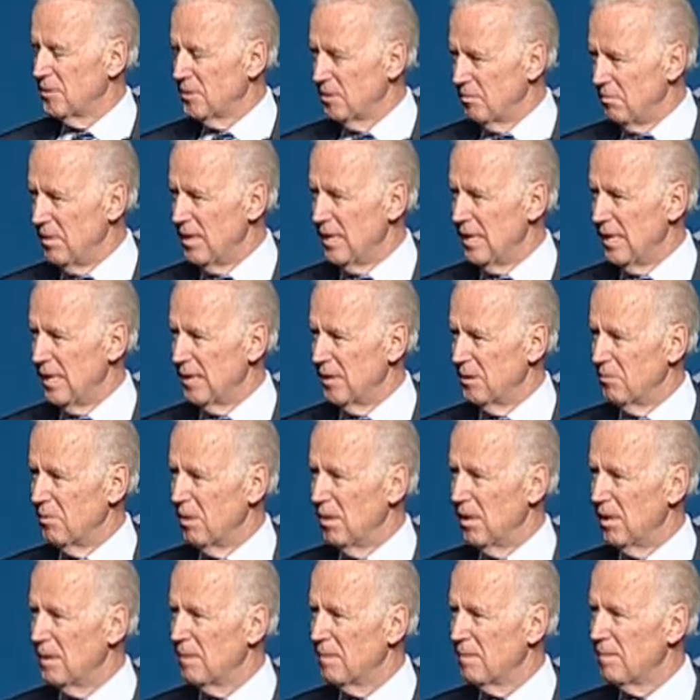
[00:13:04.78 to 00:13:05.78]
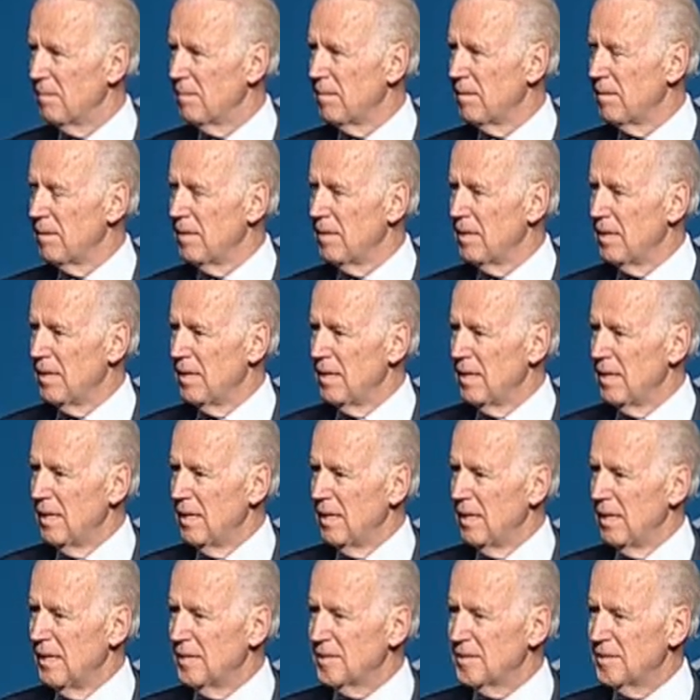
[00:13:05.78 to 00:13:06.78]
to me anyway,
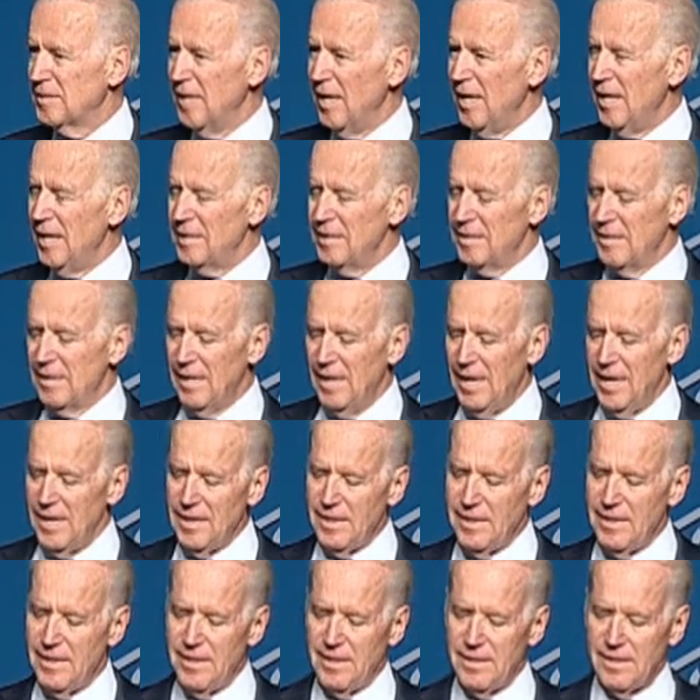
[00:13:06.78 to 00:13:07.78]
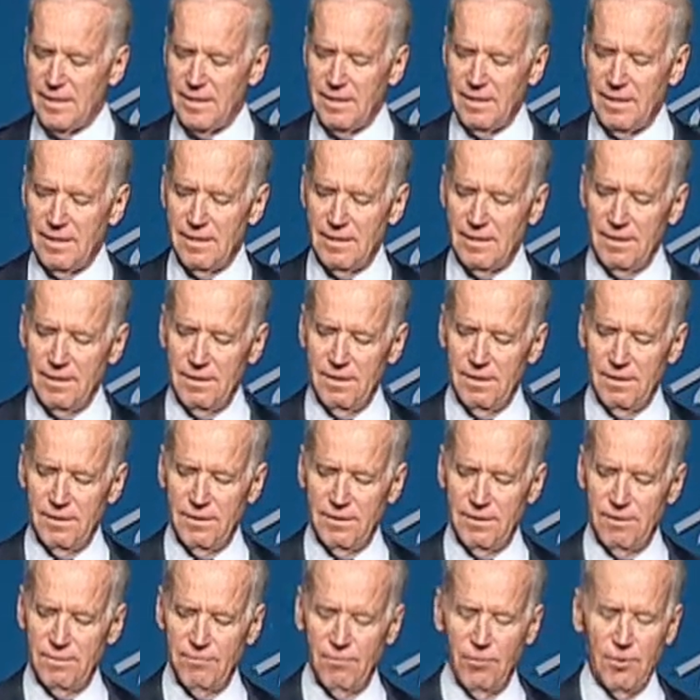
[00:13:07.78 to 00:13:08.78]
it's not, I think,
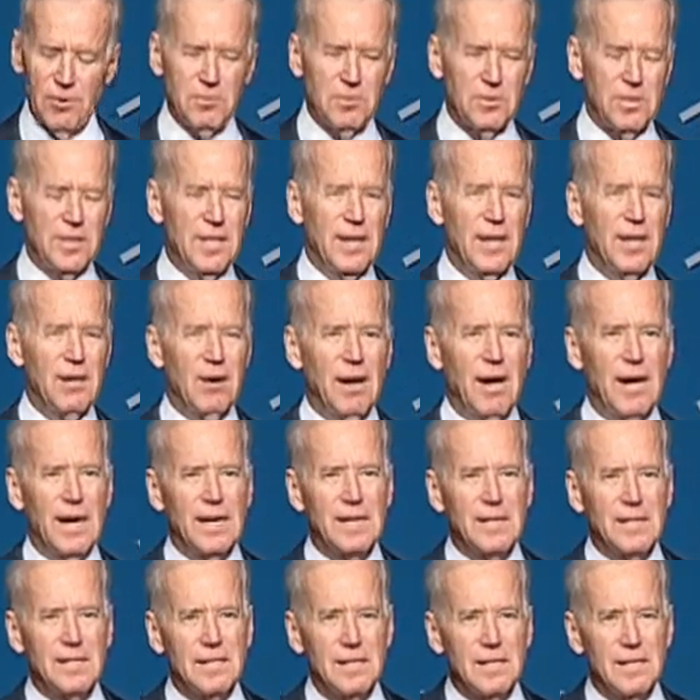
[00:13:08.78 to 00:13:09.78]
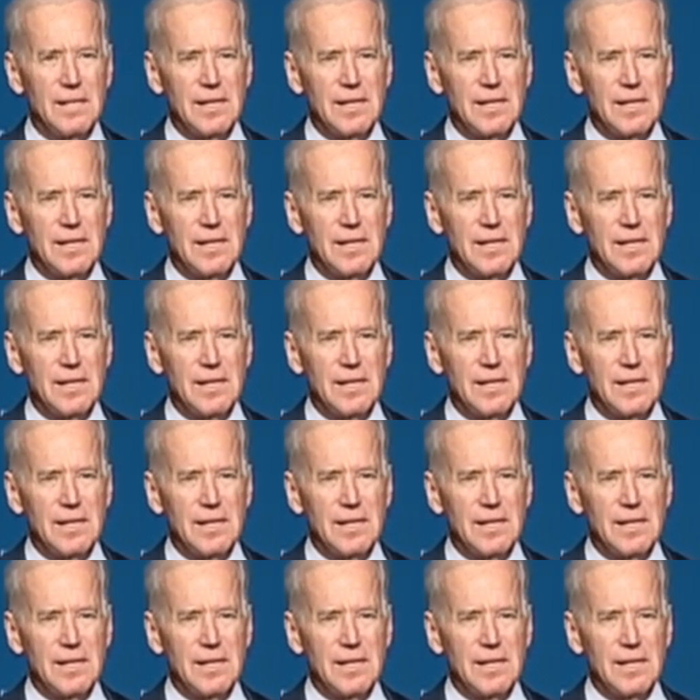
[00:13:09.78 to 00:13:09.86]
the Affordable Care Act,